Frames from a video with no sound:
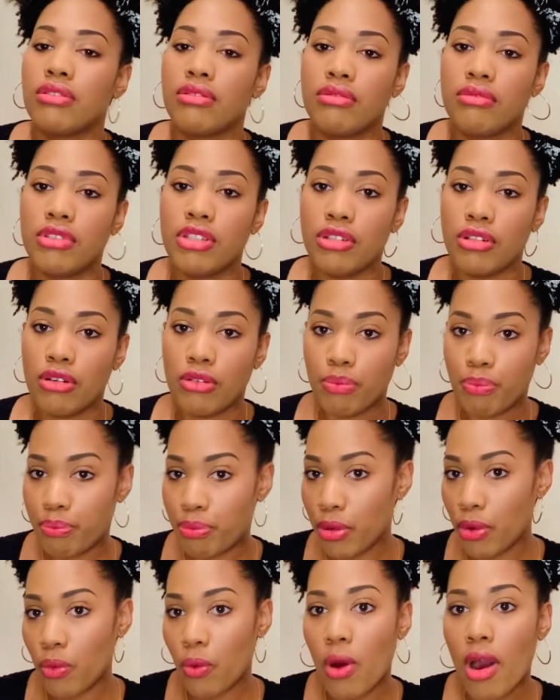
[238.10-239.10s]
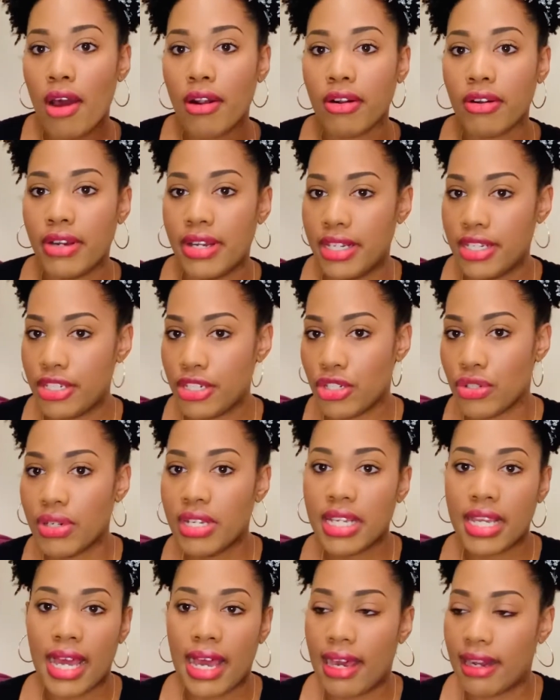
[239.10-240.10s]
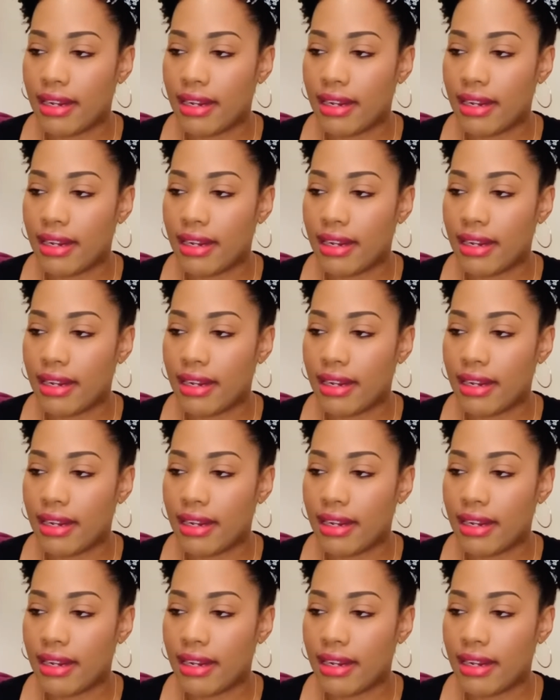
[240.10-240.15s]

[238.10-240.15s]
you know, put water in to drink out